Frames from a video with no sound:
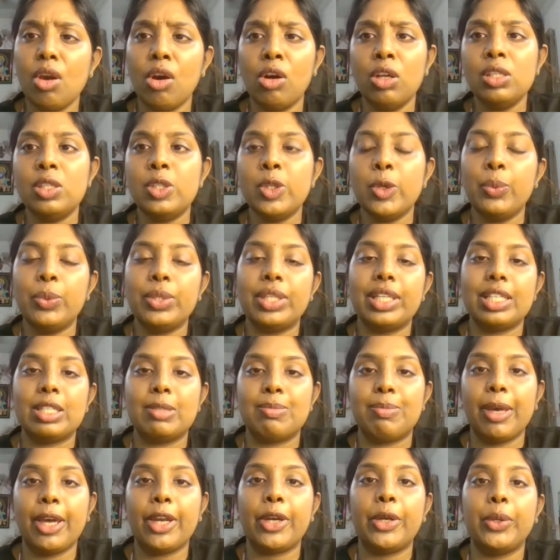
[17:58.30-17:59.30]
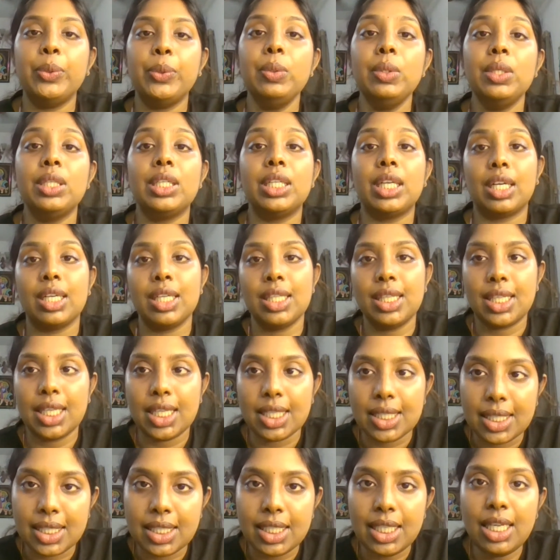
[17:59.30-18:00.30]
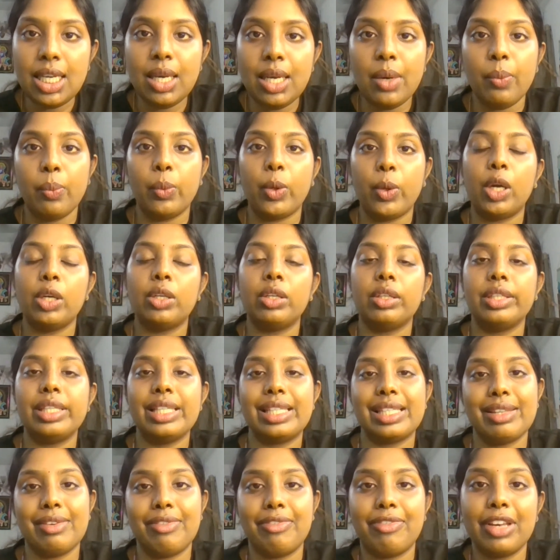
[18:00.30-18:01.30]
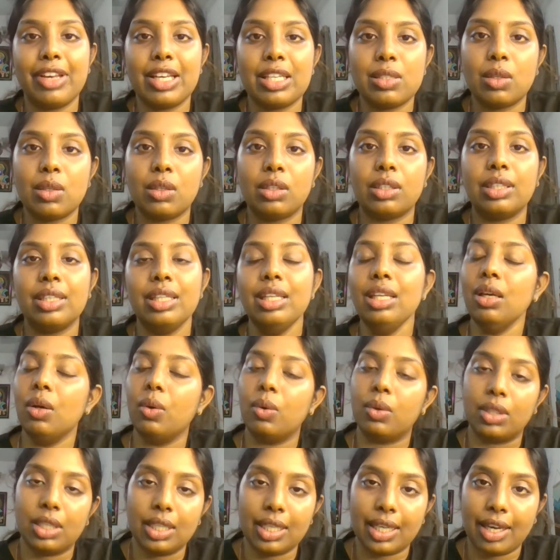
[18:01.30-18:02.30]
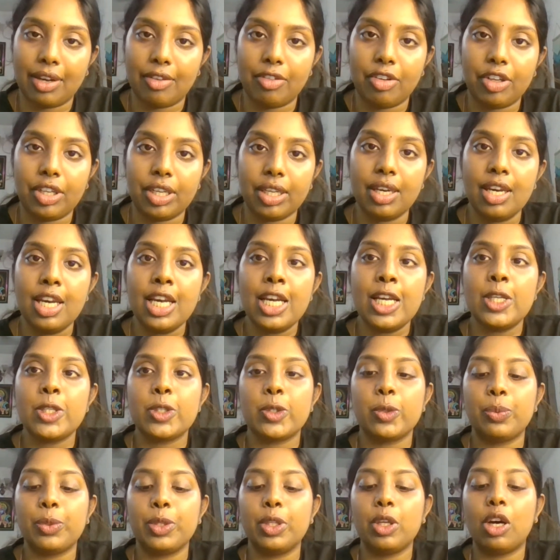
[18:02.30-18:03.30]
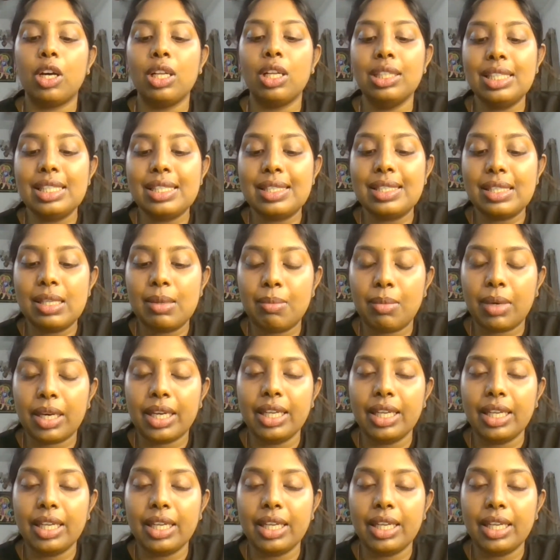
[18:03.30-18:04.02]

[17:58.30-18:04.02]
also with respect to tongue thrusting, what are its effects on the oral cavity. So with all this in